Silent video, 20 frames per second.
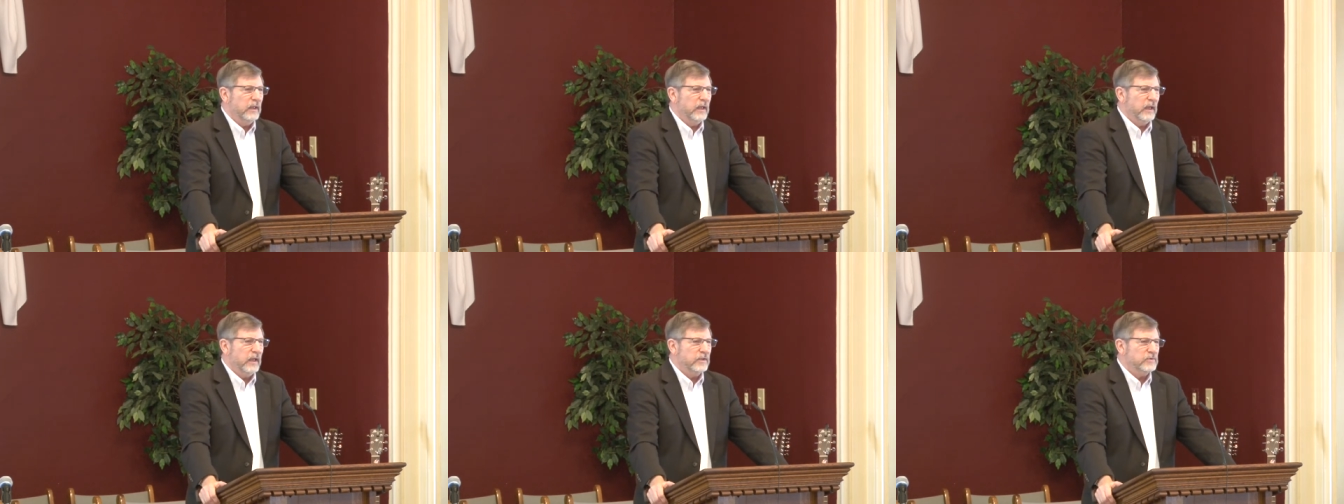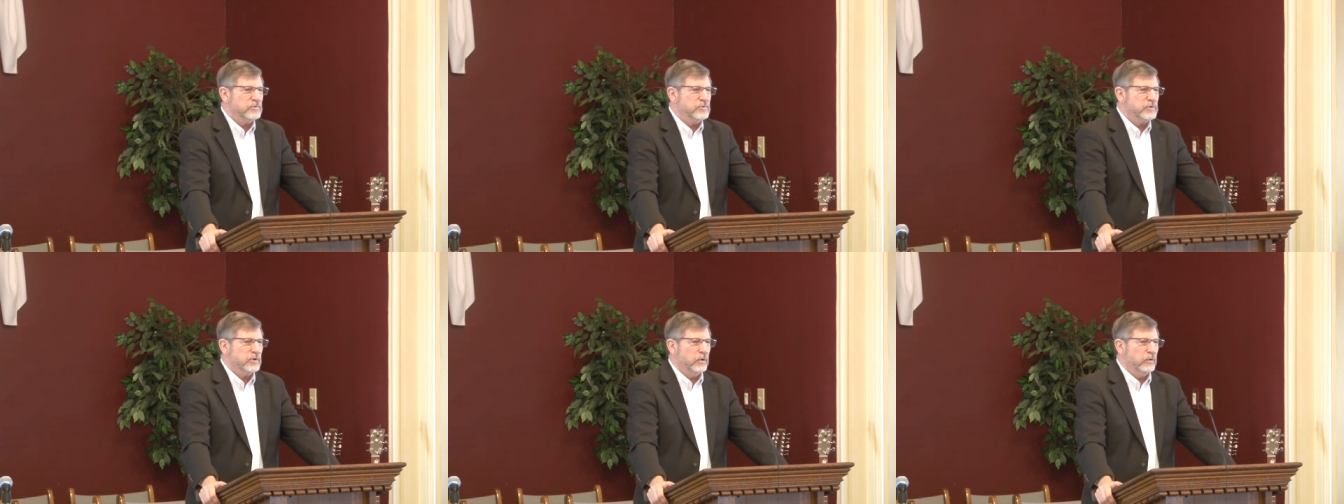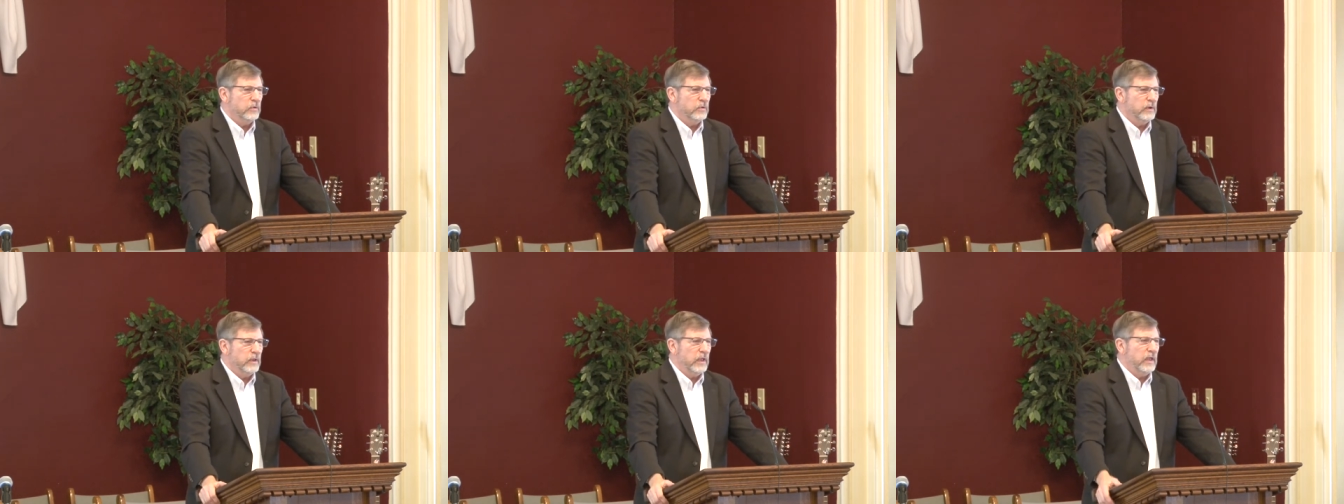And
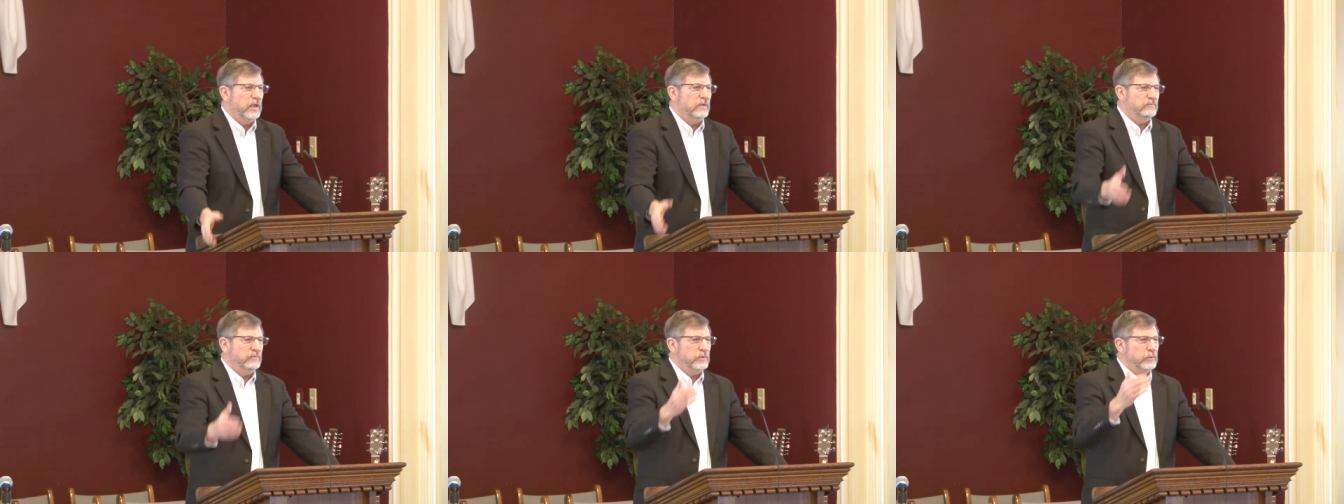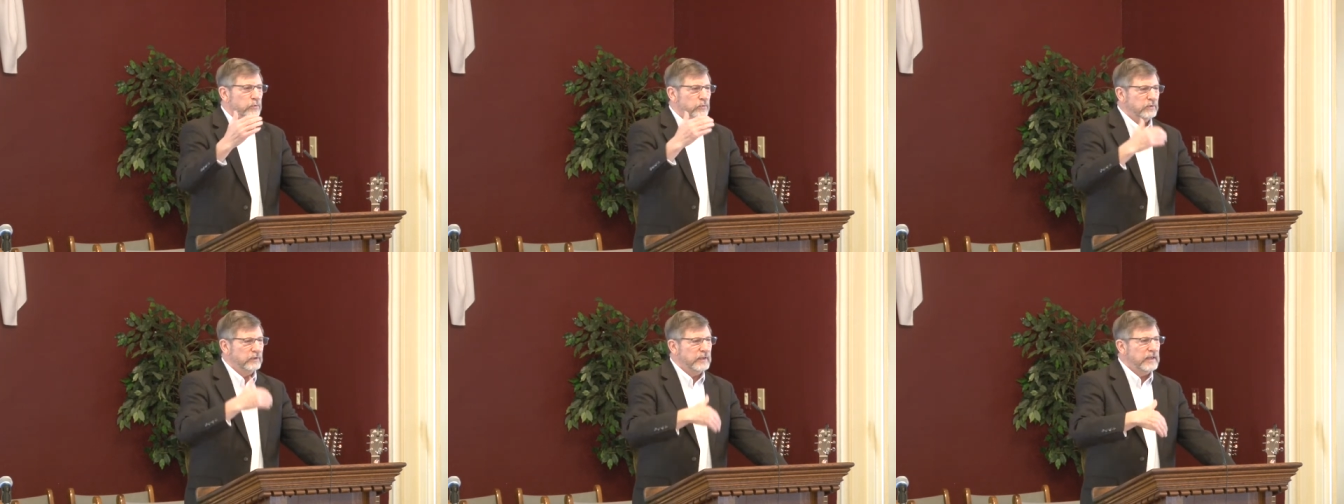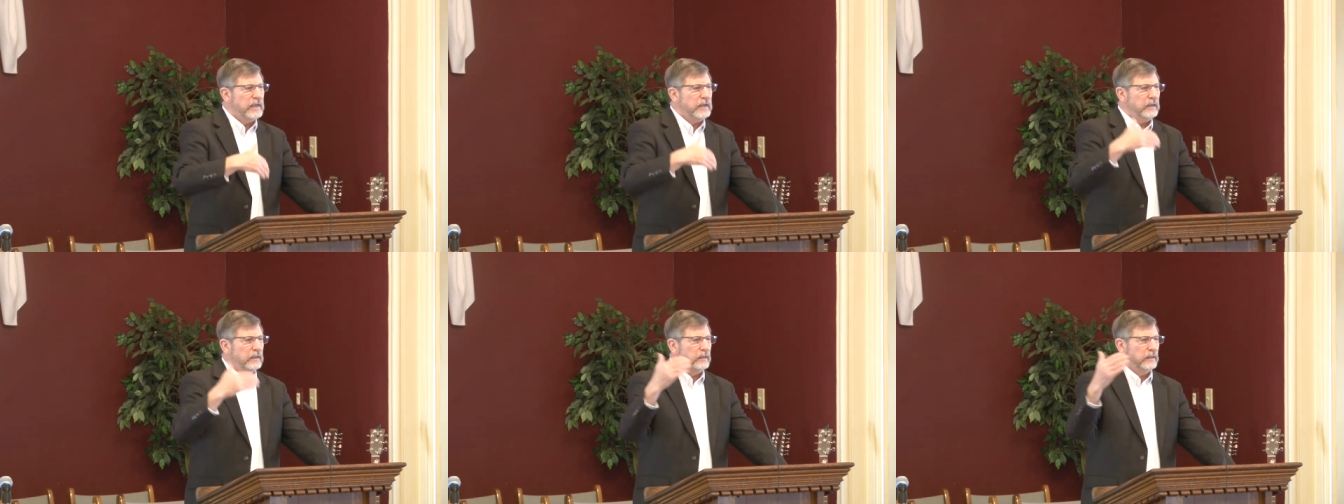so if you
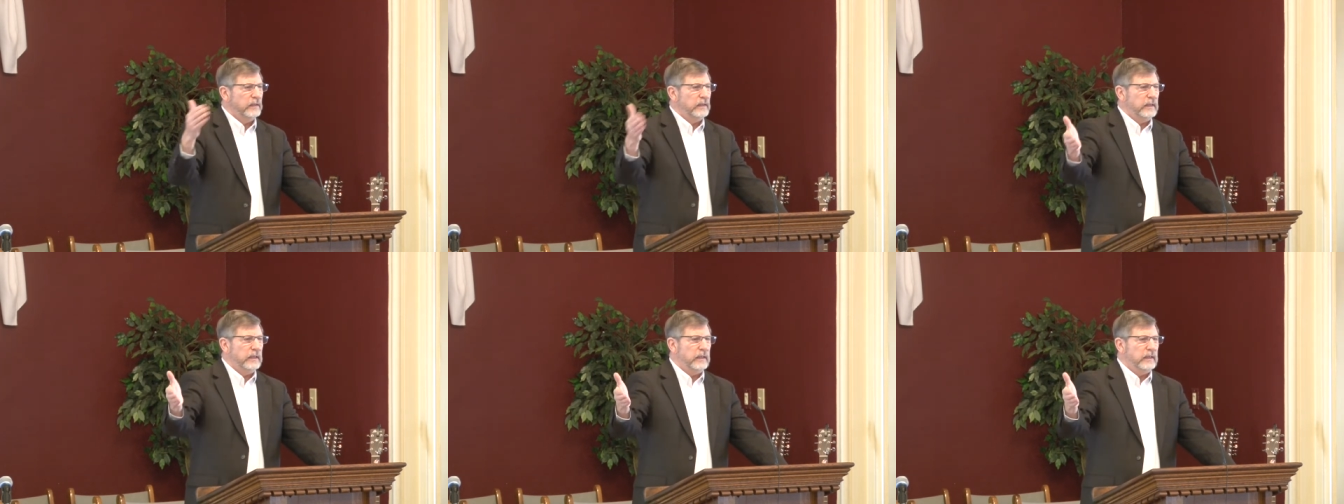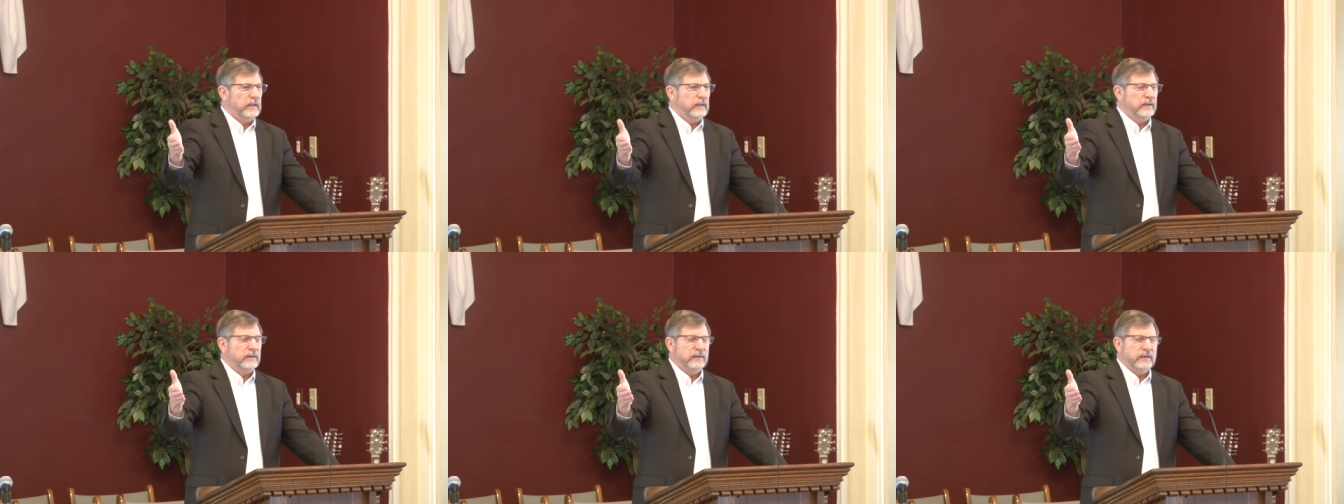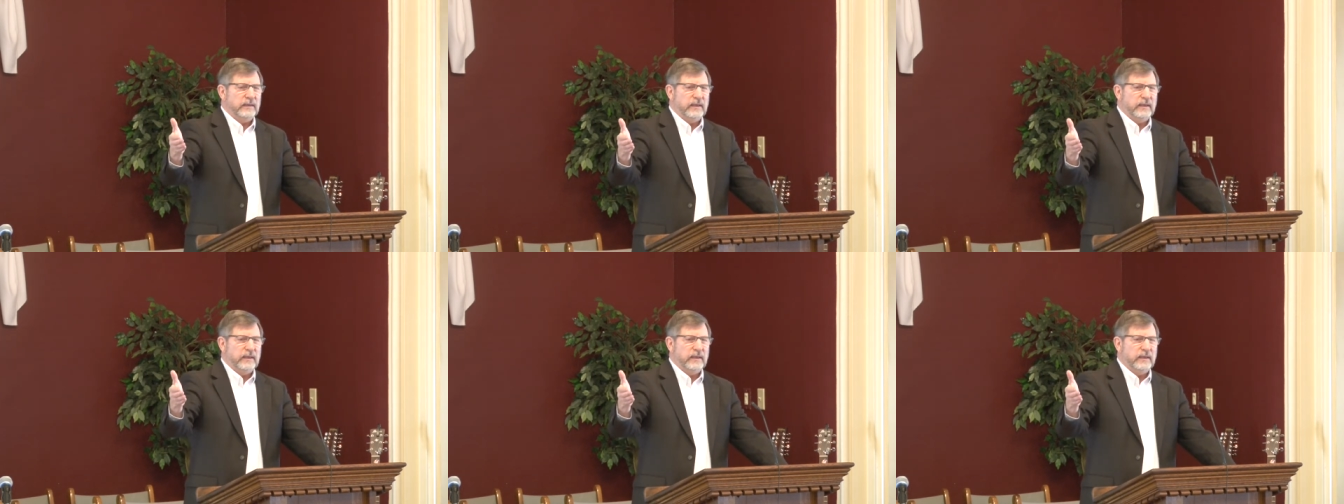legally